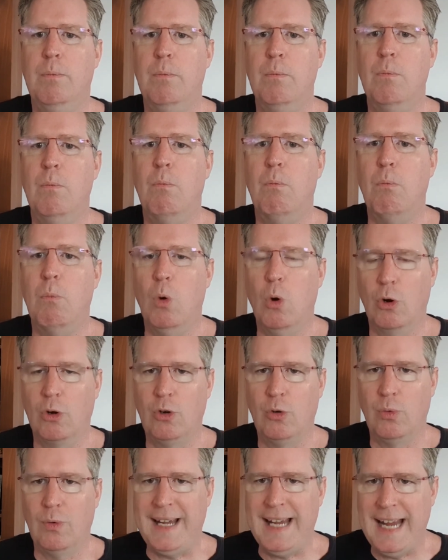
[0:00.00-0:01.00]
more
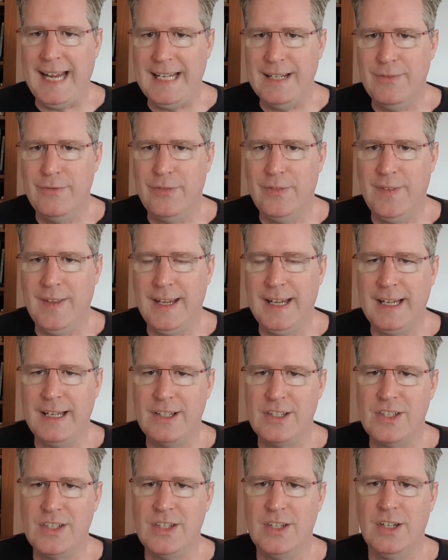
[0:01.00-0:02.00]
creative
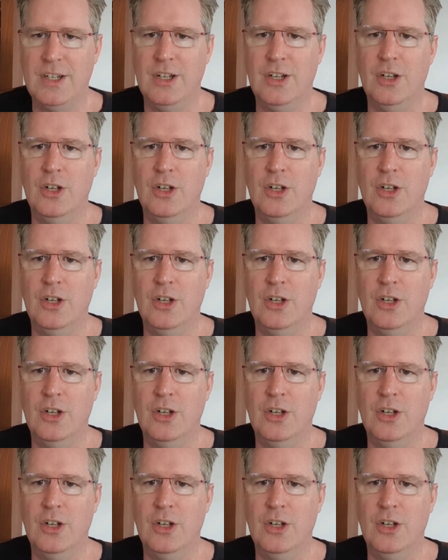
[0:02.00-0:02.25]
things,